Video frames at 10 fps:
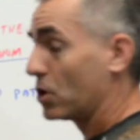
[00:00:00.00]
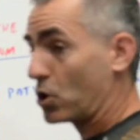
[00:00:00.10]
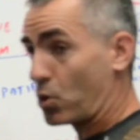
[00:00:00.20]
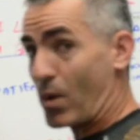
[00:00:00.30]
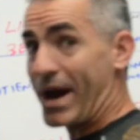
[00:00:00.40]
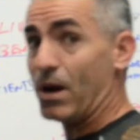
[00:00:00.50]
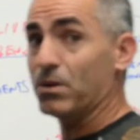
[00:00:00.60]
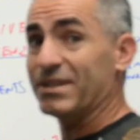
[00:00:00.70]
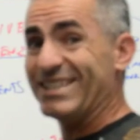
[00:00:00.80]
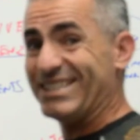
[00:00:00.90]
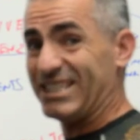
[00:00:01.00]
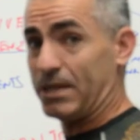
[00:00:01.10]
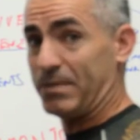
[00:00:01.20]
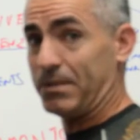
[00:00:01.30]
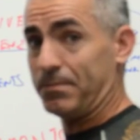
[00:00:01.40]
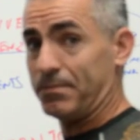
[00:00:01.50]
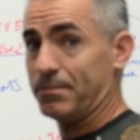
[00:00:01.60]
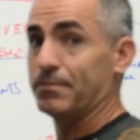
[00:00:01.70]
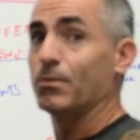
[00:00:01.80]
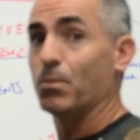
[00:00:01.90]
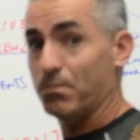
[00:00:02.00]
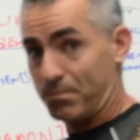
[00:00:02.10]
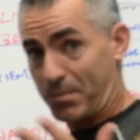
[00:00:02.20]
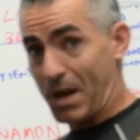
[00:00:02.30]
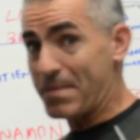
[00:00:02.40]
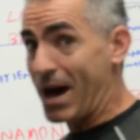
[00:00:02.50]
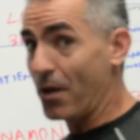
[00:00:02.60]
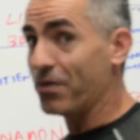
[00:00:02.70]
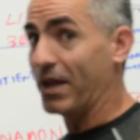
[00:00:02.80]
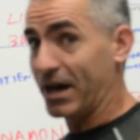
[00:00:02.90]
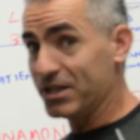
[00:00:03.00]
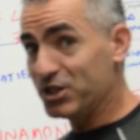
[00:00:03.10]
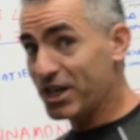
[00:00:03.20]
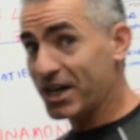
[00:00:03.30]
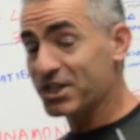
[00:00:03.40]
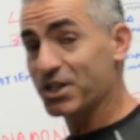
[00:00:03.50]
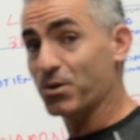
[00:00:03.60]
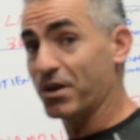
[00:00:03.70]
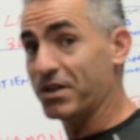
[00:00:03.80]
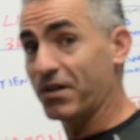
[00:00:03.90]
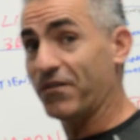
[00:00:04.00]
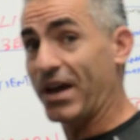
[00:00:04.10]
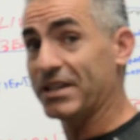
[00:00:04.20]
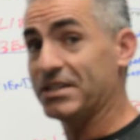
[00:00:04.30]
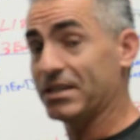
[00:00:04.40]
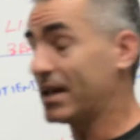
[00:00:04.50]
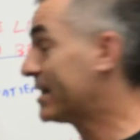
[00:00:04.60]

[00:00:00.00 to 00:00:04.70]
ground cinnamon by mouth, not injection or anything fancy like